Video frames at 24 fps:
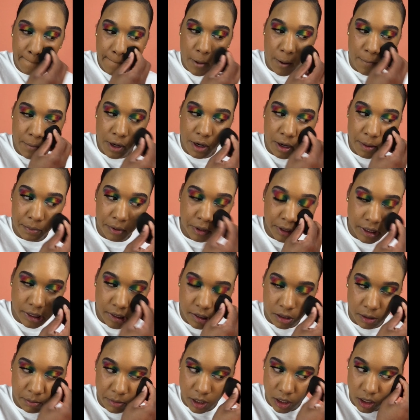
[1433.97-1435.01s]
gonna put
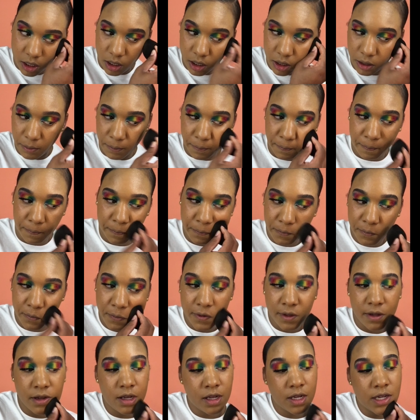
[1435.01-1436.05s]
some
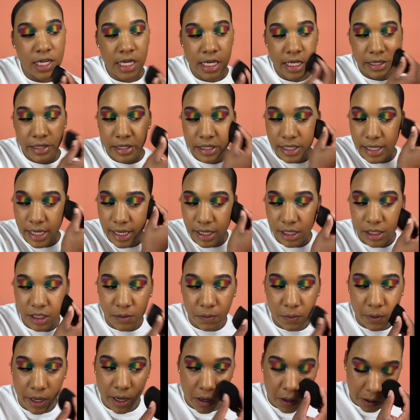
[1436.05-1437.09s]
setting
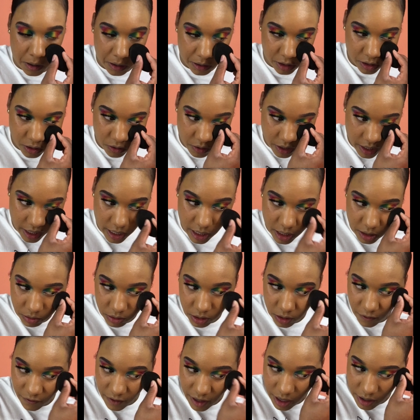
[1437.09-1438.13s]
spray on too. It helps
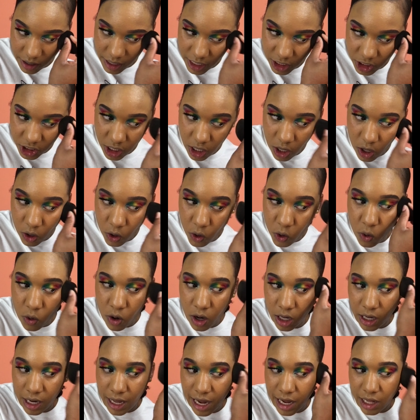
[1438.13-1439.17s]
the foundation hold a
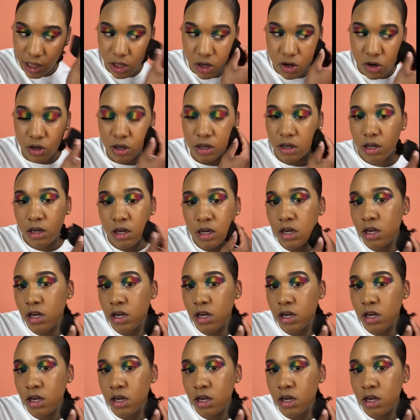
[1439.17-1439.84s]
lot longer.